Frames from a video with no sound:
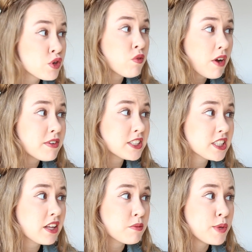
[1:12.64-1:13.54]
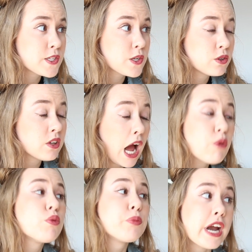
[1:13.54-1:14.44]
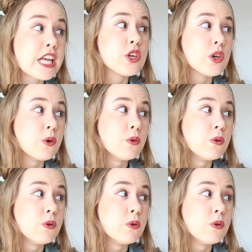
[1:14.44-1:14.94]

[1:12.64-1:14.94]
you reference another musical, I will break you.